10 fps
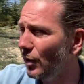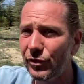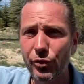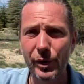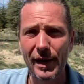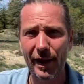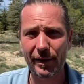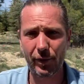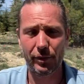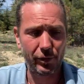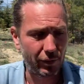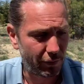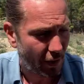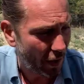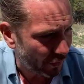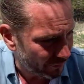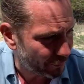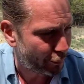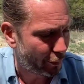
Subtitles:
tree, like the earth